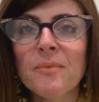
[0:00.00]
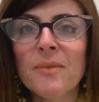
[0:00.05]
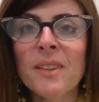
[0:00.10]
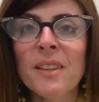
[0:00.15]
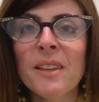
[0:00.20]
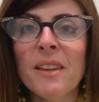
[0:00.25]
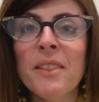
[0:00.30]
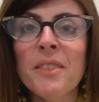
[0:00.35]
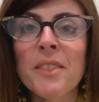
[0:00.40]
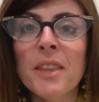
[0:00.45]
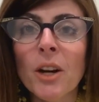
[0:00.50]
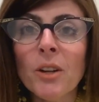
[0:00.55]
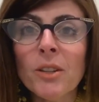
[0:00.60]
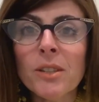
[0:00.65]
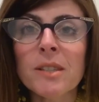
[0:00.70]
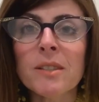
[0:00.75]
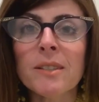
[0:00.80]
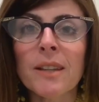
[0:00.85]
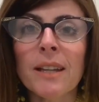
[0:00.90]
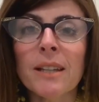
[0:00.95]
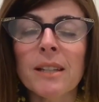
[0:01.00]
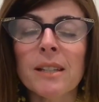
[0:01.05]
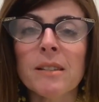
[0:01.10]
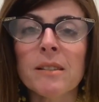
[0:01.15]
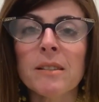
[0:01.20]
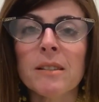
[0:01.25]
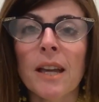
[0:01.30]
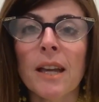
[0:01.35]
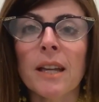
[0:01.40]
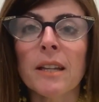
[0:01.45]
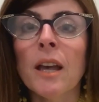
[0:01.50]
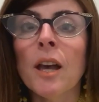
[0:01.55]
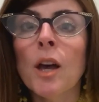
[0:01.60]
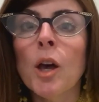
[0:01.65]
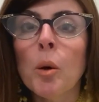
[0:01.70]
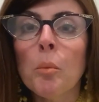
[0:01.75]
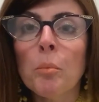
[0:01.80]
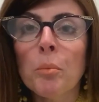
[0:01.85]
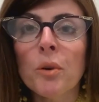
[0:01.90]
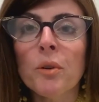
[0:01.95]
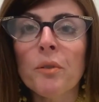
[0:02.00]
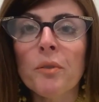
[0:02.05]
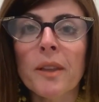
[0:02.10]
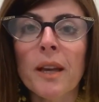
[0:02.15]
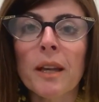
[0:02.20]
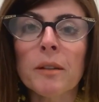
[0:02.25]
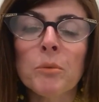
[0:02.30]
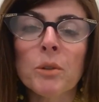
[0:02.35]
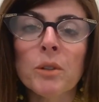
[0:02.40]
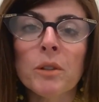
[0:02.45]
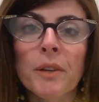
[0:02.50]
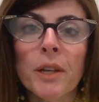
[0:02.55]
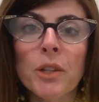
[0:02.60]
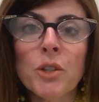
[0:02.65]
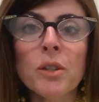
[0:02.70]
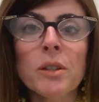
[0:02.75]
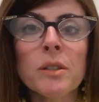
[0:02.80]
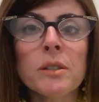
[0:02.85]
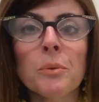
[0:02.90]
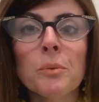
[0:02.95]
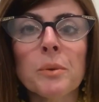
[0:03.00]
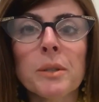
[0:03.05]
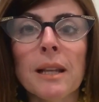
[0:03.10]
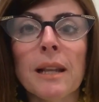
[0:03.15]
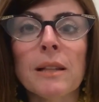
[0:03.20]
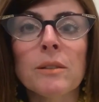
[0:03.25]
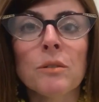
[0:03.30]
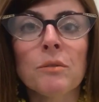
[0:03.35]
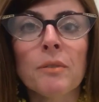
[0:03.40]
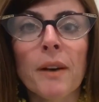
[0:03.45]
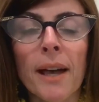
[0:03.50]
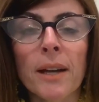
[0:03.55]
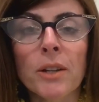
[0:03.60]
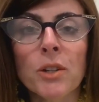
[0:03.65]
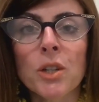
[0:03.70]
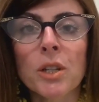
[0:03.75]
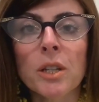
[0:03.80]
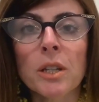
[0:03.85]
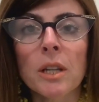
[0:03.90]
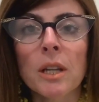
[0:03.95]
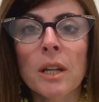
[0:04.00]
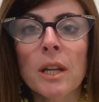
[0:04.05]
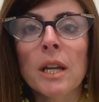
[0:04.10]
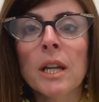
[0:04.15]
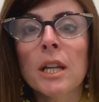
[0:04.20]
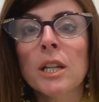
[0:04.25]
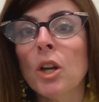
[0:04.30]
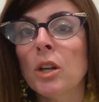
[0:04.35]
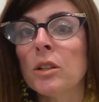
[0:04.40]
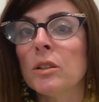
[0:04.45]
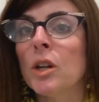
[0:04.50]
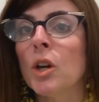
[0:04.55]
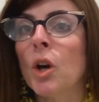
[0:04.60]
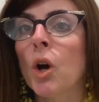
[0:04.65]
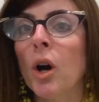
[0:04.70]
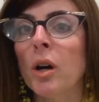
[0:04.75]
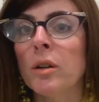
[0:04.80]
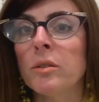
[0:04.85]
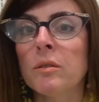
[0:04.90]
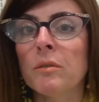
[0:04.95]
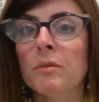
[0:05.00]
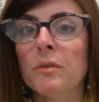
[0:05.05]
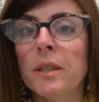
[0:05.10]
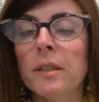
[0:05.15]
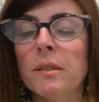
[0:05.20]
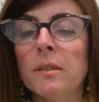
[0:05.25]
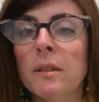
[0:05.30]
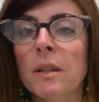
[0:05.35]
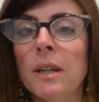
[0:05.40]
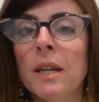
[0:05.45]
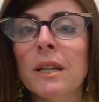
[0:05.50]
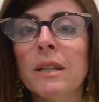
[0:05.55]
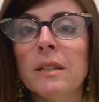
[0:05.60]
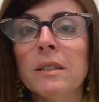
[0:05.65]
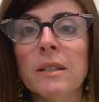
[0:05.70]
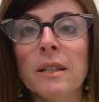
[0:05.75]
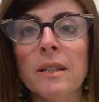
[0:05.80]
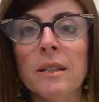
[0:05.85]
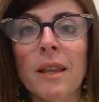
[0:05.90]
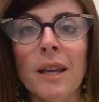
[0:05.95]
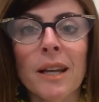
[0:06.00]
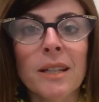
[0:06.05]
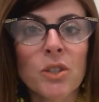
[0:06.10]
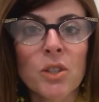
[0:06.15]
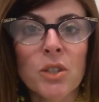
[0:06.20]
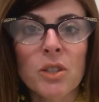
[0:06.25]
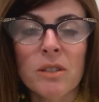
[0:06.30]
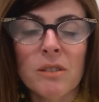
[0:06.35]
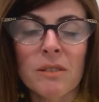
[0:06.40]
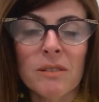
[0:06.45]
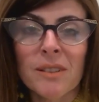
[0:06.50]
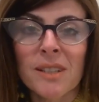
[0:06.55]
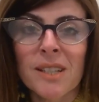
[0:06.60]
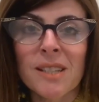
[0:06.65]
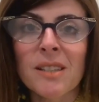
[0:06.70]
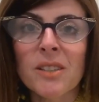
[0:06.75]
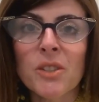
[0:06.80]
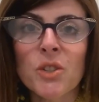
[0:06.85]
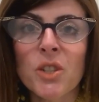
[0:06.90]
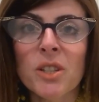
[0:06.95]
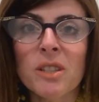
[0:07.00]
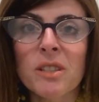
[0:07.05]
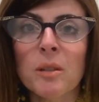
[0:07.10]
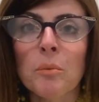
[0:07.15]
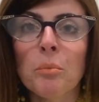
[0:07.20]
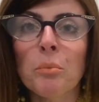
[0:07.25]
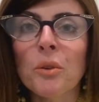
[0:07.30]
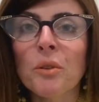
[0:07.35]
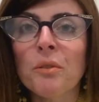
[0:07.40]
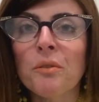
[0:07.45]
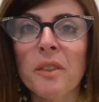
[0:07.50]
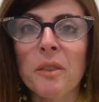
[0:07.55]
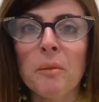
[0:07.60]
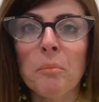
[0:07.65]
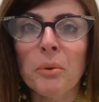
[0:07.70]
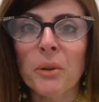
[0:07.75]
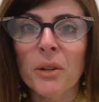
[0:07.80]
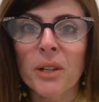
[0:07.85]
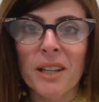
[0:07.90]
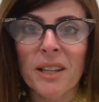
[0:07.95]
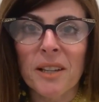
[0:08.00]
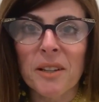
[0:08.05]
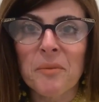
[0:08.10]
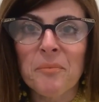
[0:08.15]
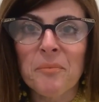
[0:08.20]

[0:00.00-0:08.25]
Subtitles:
And there are studies that prove that motivation is a result of action, not the cause of it. This is just the proof in the pudding.